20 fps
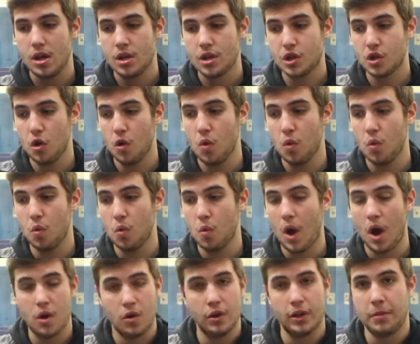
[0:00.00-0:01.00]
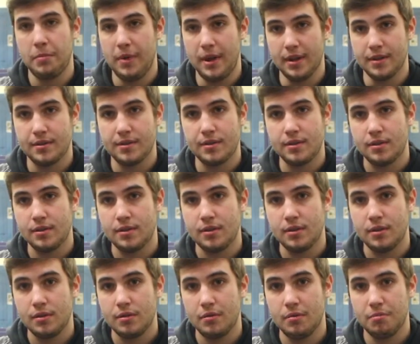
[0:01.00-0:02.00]
So I don't know what that means.
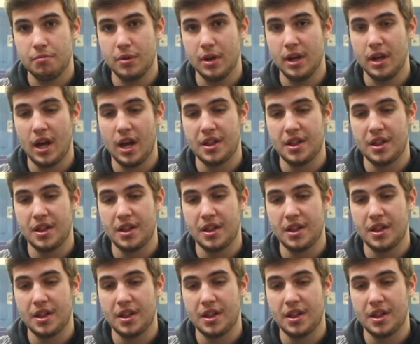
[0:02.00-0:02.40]
But